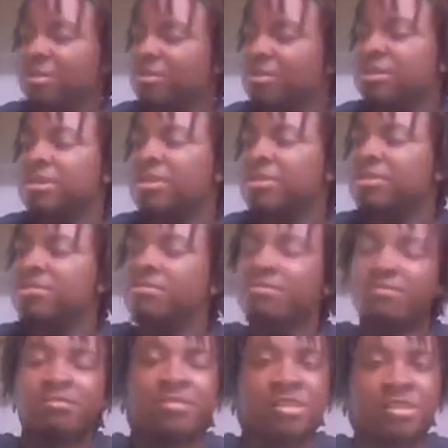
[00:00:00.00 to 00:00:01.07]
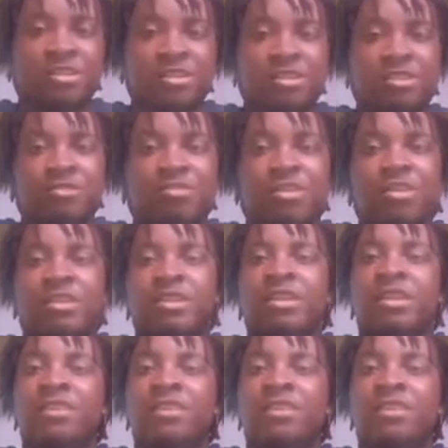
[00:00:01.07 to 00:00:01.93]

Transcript: but it's a good quality kit.